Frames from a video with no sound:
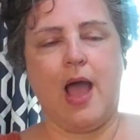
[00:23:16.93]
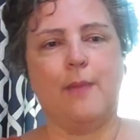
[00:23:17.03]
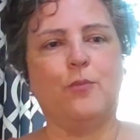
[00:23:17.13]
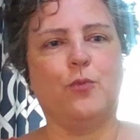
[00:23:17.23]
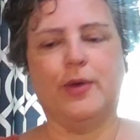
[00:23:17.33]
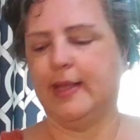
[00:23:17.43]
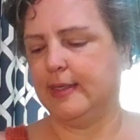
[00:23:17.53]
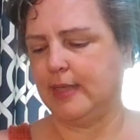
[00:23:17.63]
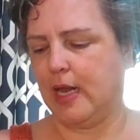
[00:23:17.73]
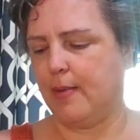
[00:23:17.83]
yeah, I'm
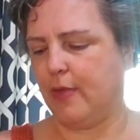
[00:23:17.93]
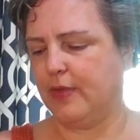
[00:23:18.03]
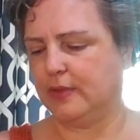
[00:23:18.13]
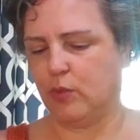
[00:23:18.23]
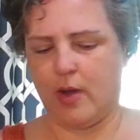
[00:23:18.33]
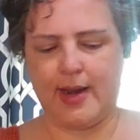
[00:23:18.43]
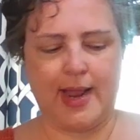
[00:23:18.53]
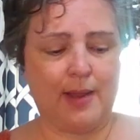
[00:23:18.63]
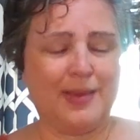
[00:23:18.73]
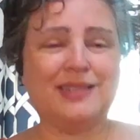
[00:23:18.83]
really excited about this one
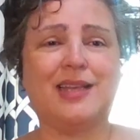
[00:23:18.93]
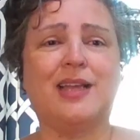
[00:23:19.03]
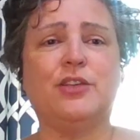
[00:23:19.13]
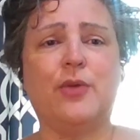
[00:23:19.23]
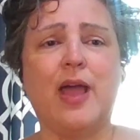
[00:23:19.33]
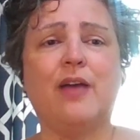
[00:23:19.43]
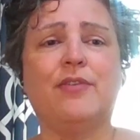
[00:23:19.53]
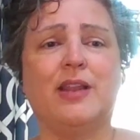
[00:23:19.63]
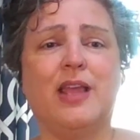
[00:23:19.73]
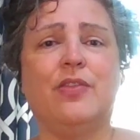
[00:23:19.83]
and I'm excited to
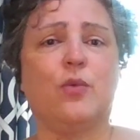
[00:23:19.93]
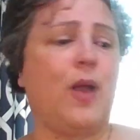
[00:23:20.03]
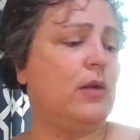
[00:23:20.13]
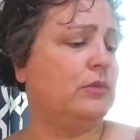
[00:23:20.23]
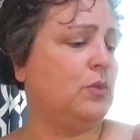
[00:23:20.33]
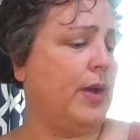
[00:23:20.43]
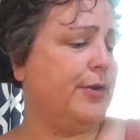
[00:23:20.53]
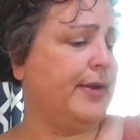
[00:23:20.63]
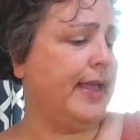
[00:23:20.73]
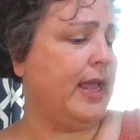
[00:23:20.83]
have an in the round
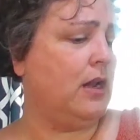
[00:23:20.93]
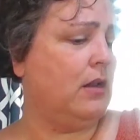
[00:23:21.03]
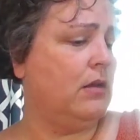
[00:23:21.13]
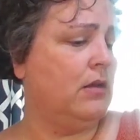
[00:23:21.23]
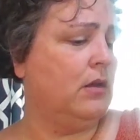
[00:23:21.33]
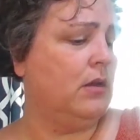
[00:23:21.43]
sweater again.